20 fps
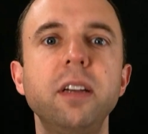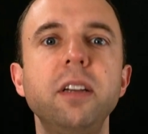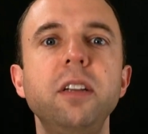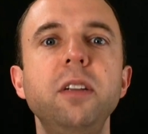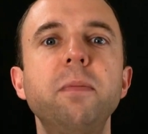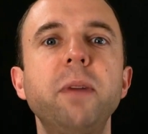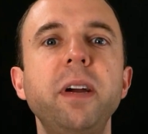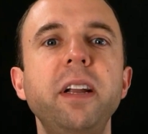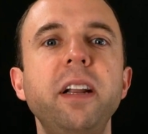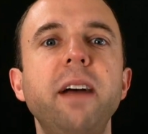you
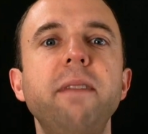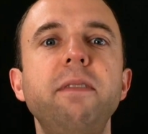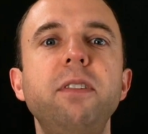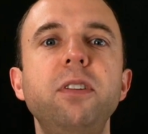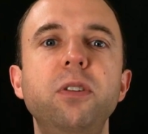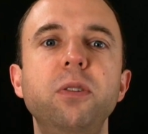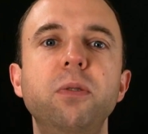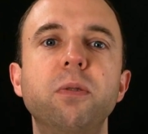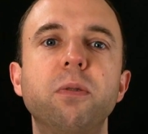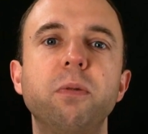might have to
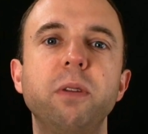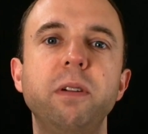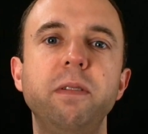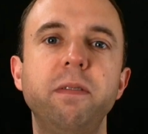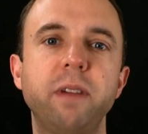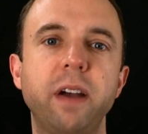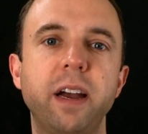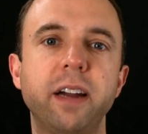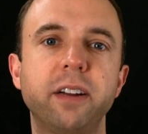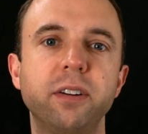do a
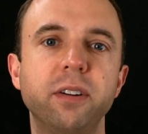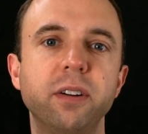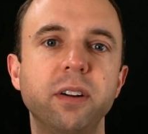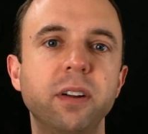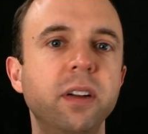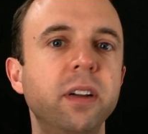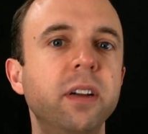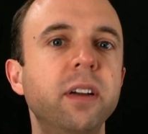refactor